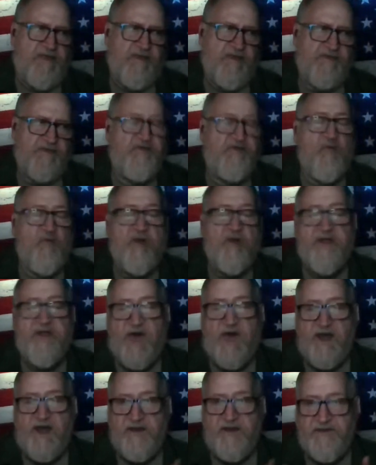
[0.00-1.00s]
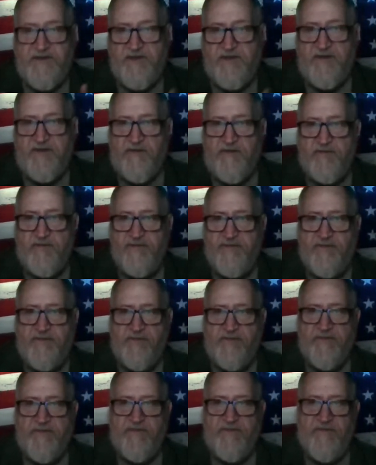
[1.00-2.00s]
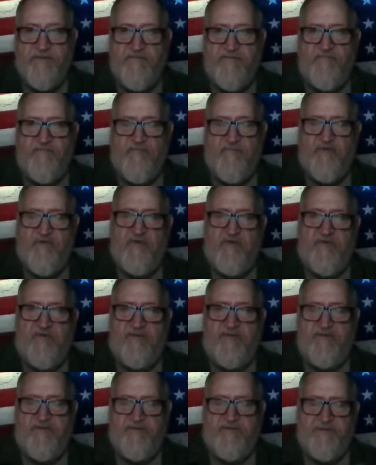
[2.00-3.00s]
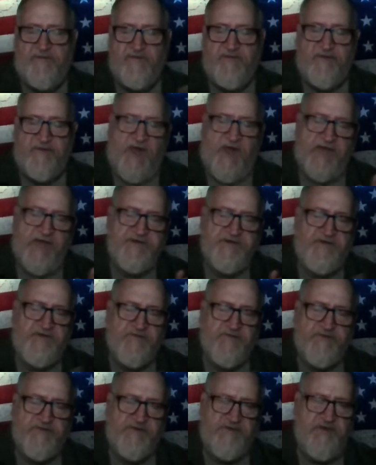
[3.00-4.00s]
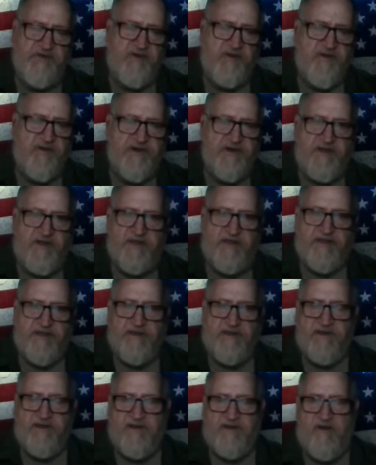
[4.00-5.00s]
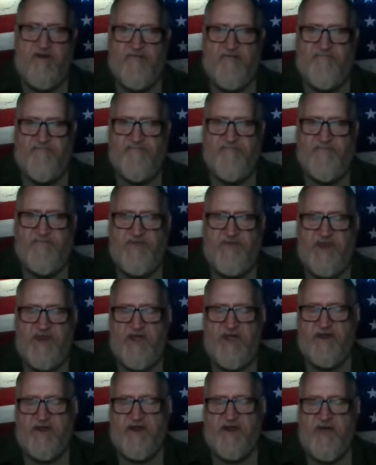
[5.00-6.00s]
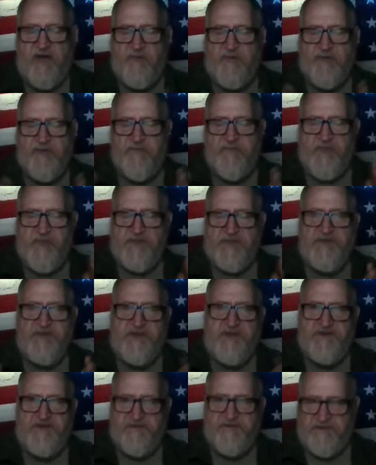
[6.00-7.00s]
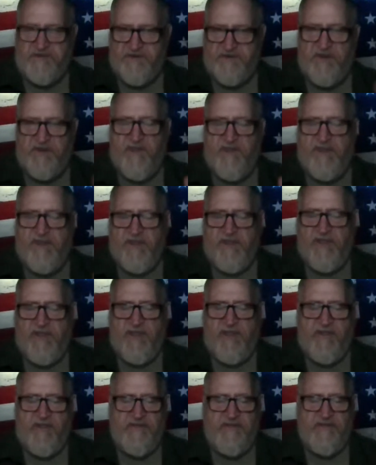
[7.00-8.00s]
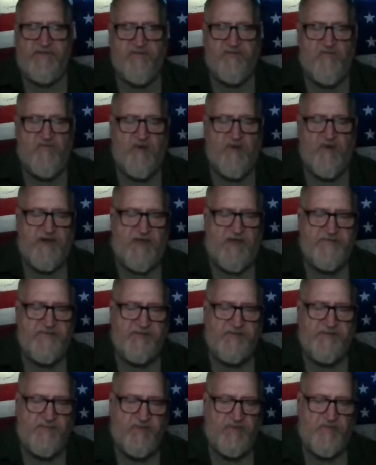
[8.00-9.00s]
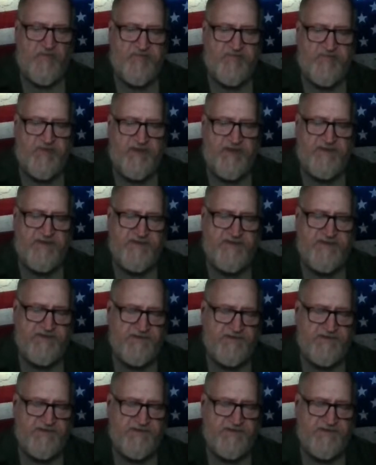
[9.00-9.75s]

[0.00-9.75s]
to work out a deal for national security and in our economic best interest, to work out something with us.